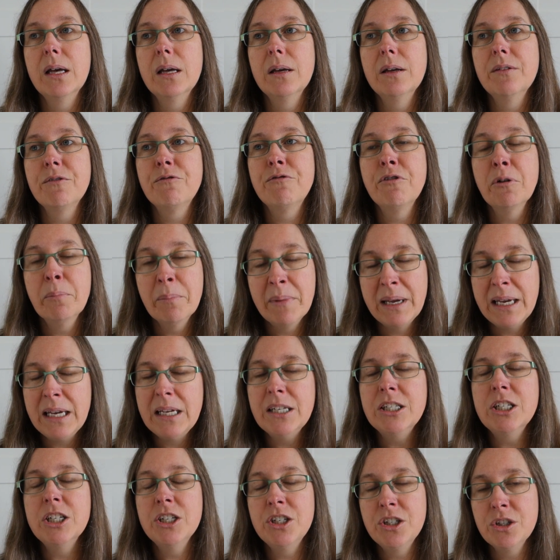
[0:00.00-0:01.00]
For me
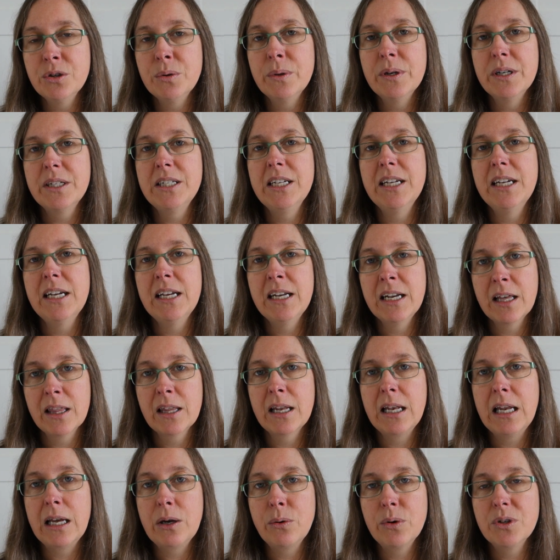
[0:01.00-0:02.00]
to do it in other
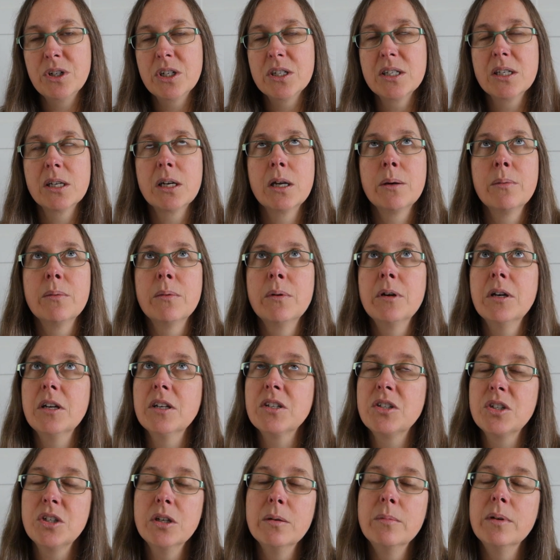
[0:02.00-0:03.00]
languages, and I'm
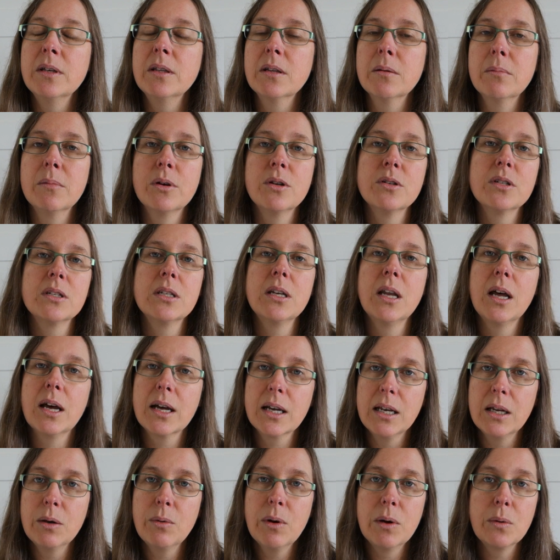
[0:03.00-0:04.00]
assuming the most
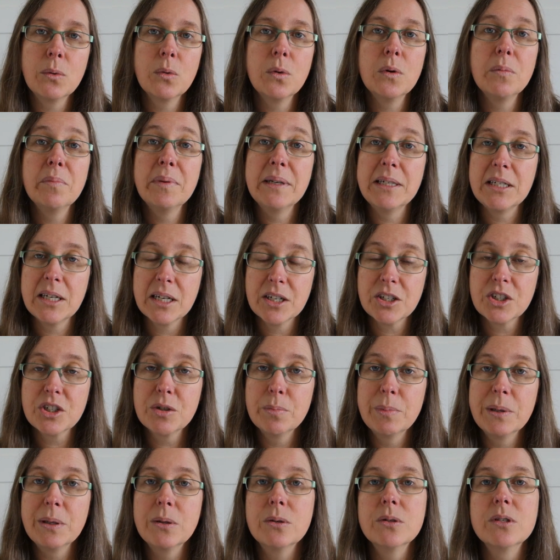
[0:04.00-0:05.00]
likely one would be
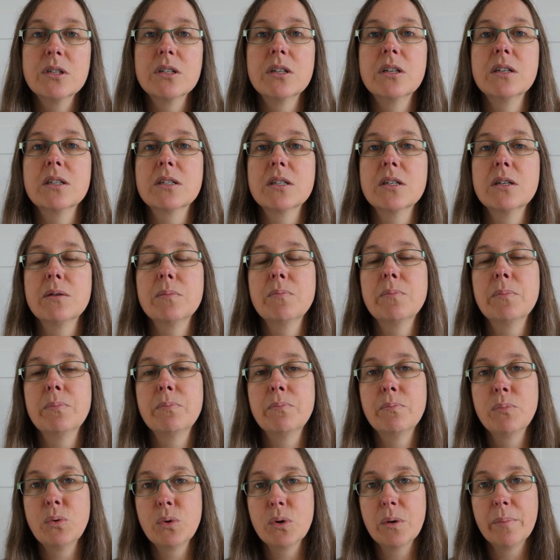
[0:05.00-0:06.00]
Dutch because it is a
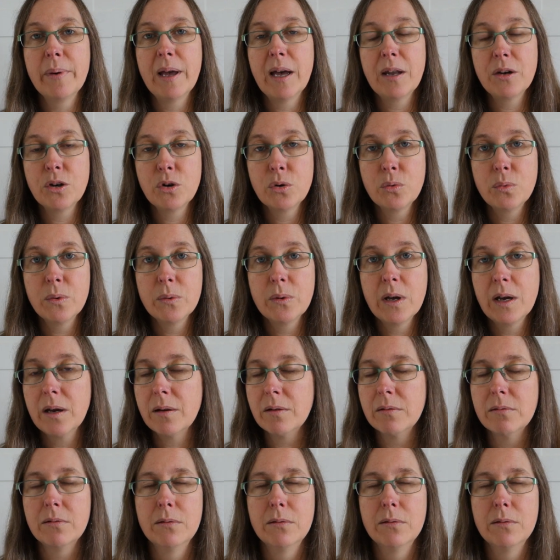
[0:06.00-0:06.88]
book about Norwegian.